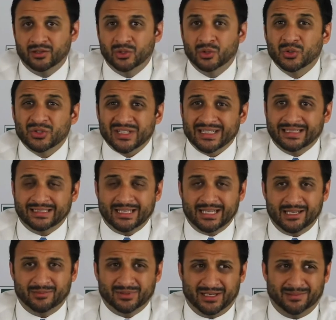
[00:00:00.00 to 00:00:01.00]
Losing to
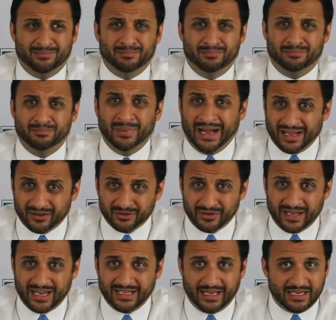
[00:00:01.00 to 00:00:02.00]
teams like
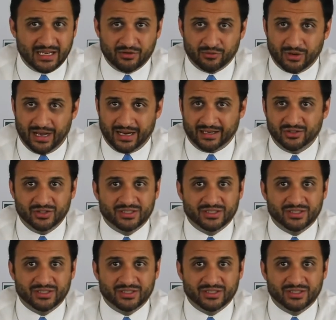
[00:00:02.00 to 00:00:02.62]
Bahrain and Iraq.